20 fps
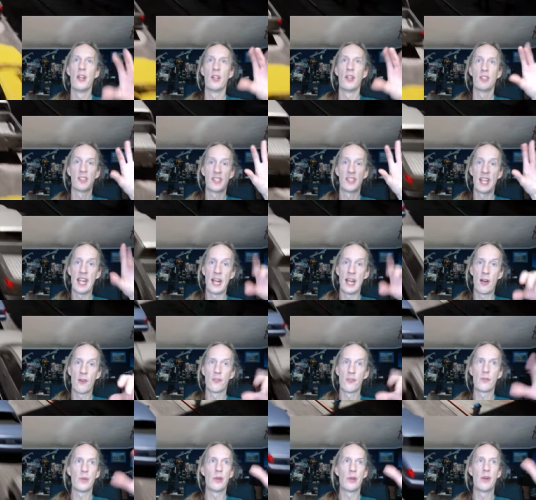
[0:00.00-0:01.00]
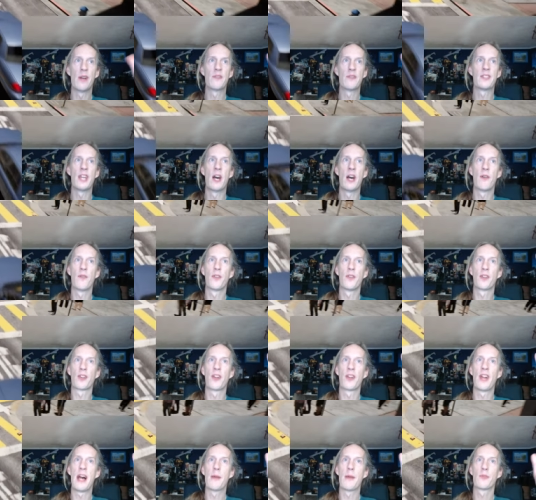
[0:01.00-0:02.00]
Sound, we don't have sound for the
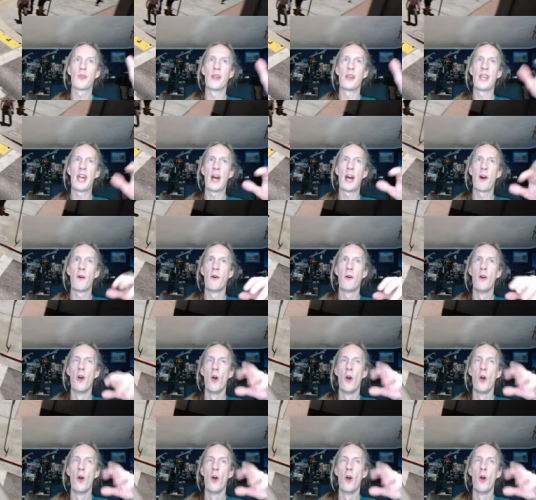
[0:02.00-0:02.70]
collapse right now.